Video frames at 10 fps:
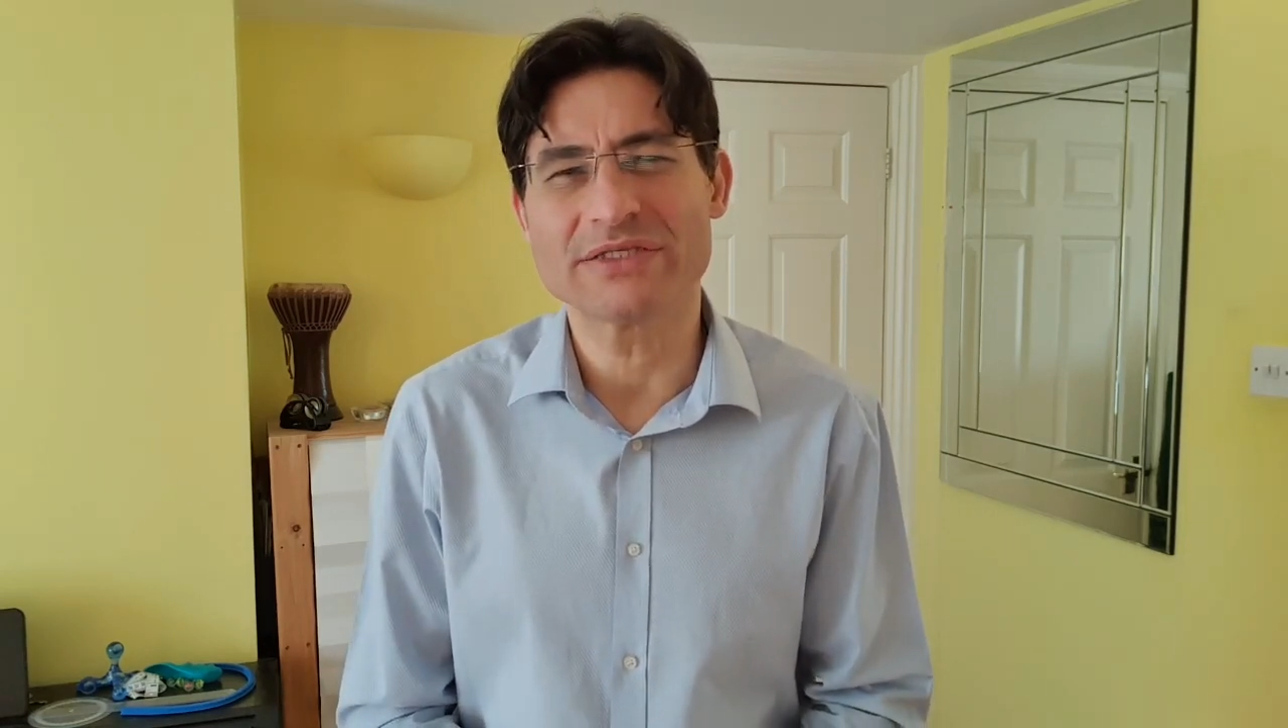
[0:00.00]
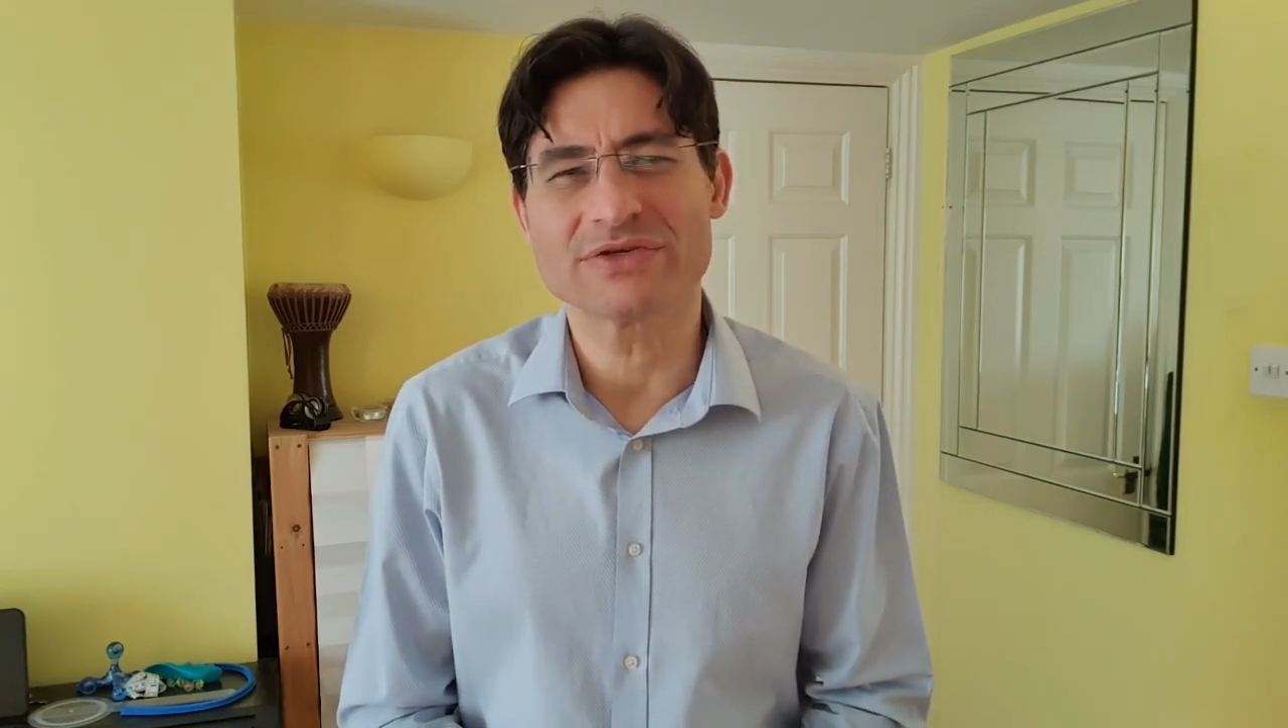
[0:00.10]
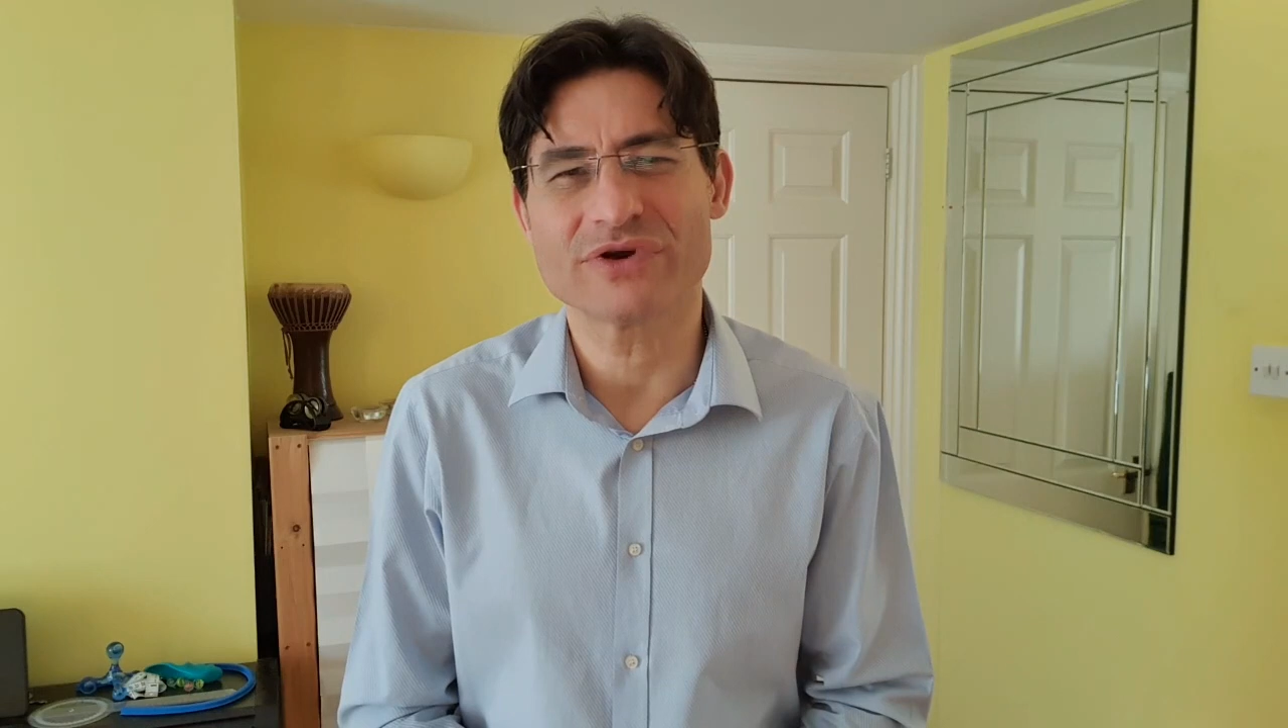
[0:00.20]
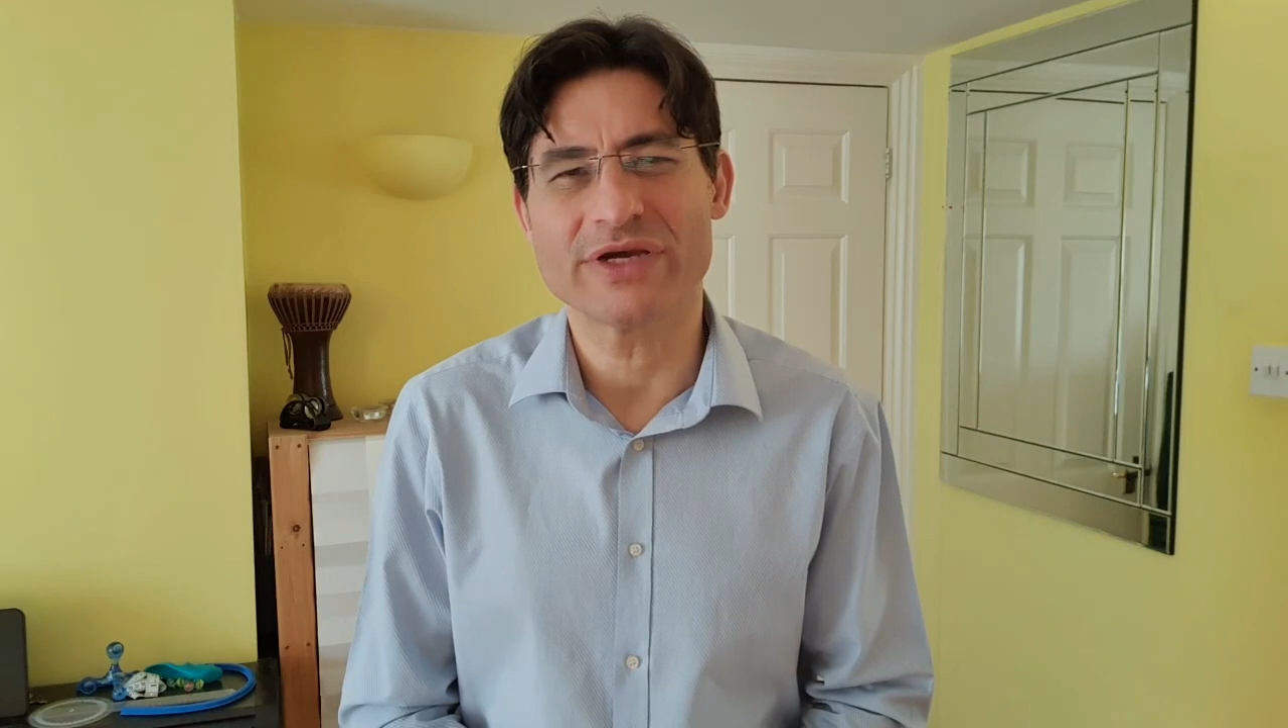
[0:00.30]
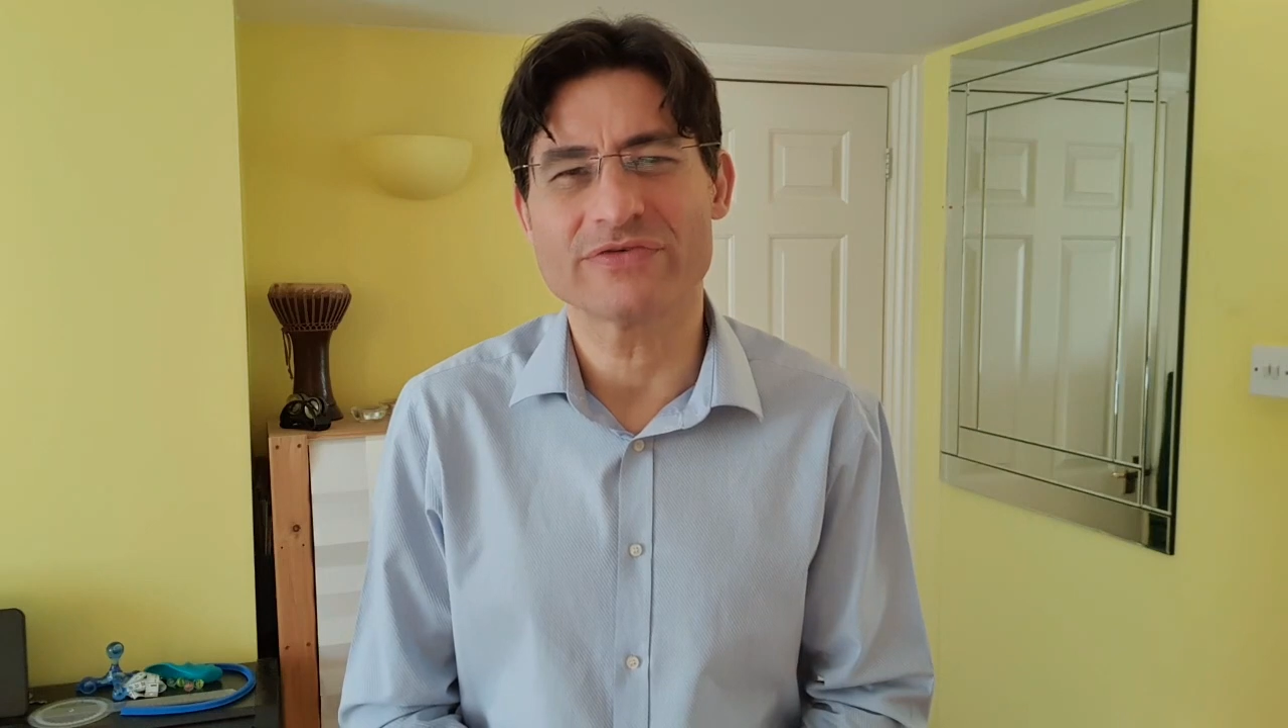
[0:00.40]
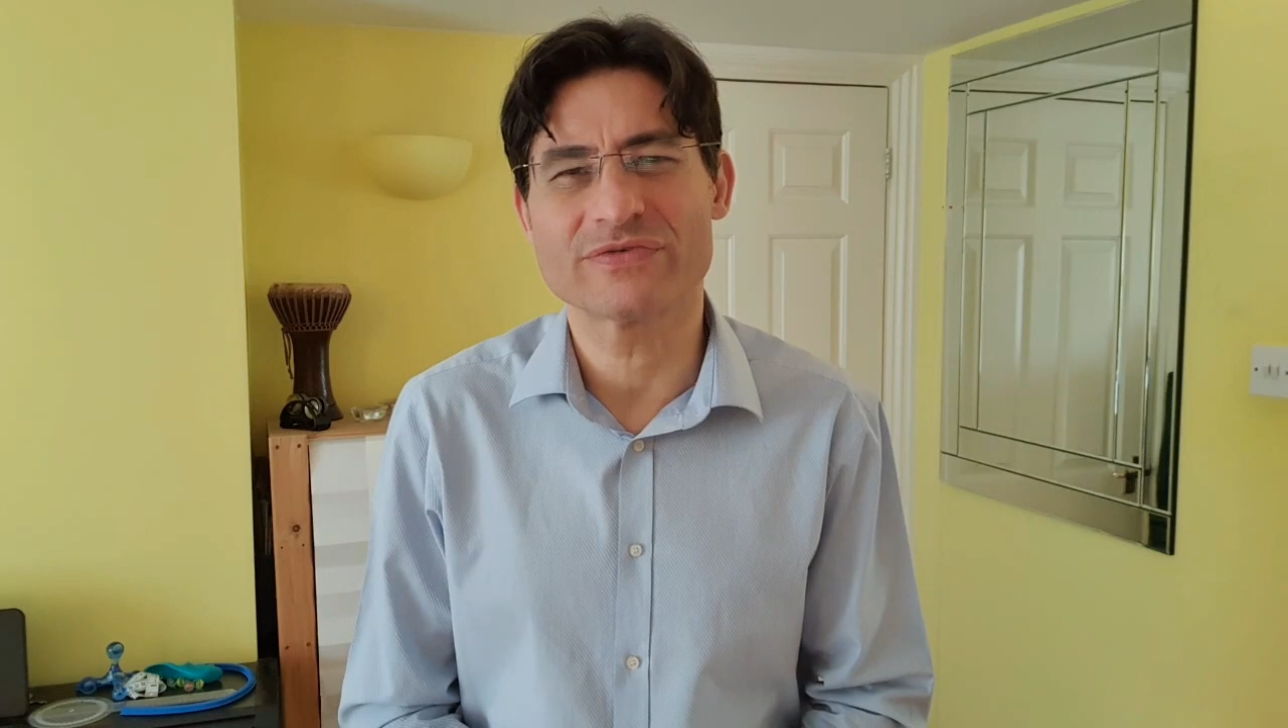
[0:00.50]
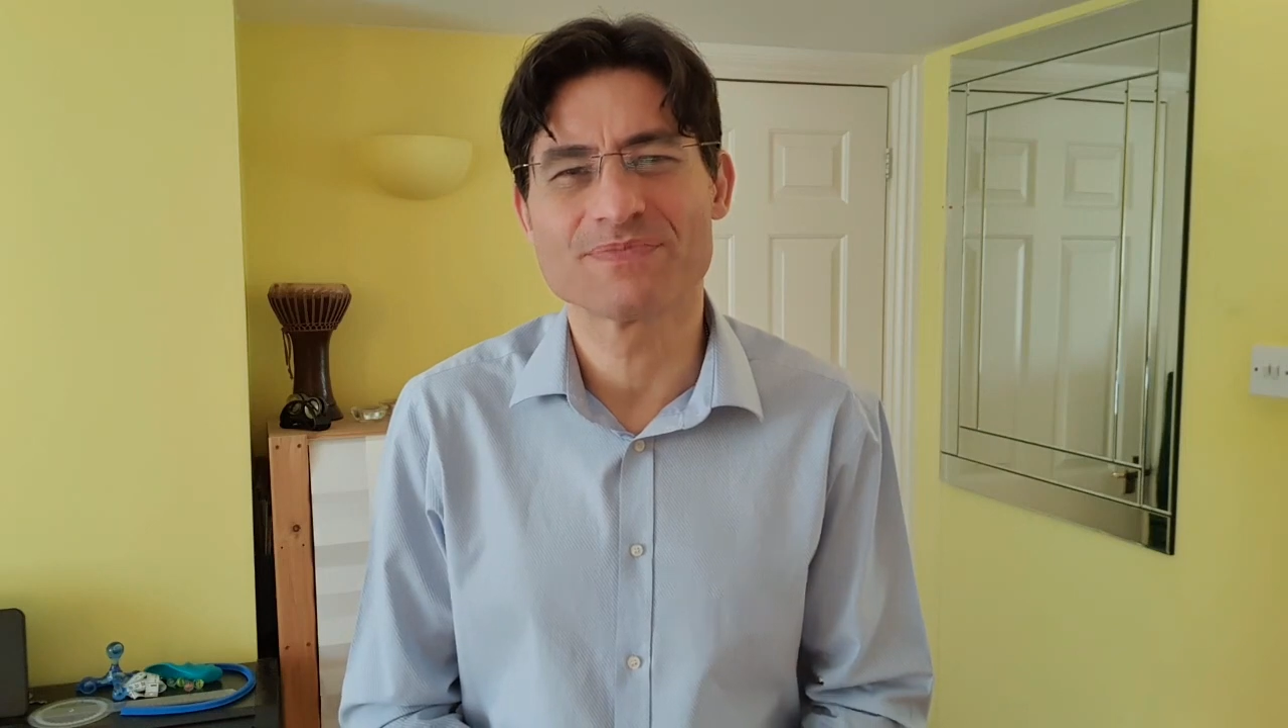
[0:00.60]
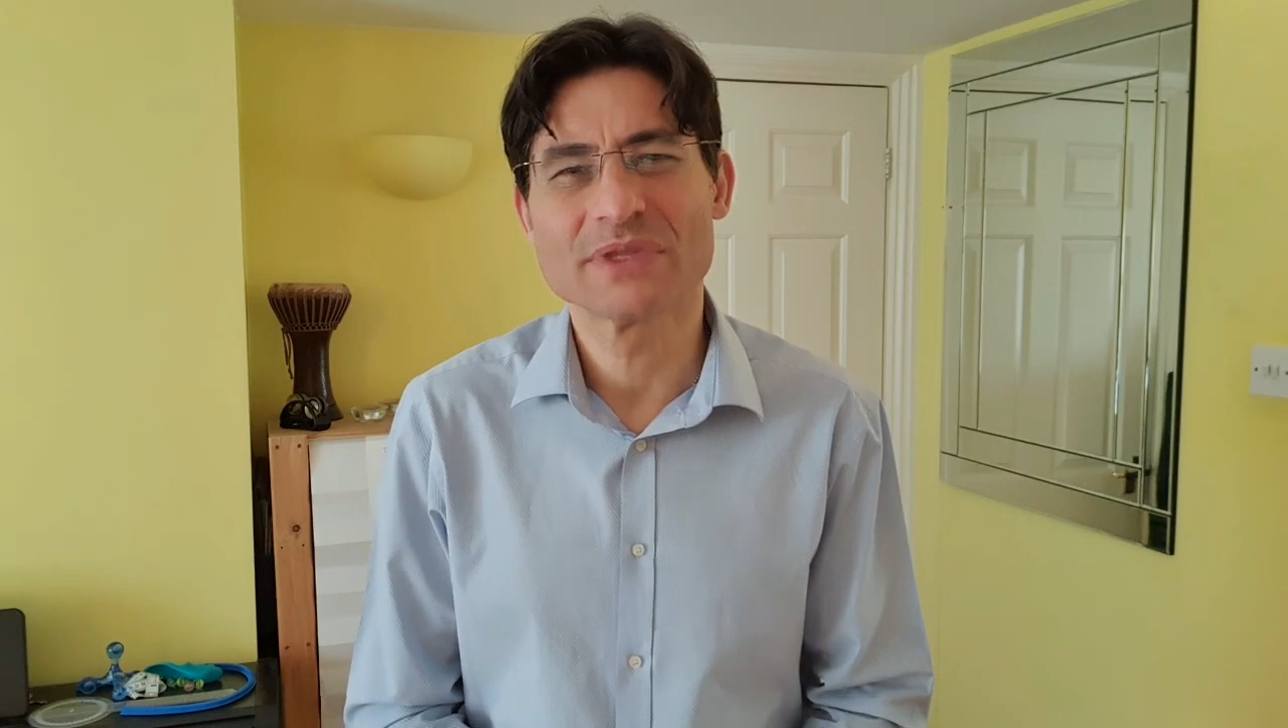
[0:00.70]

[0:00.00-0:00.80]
stretch,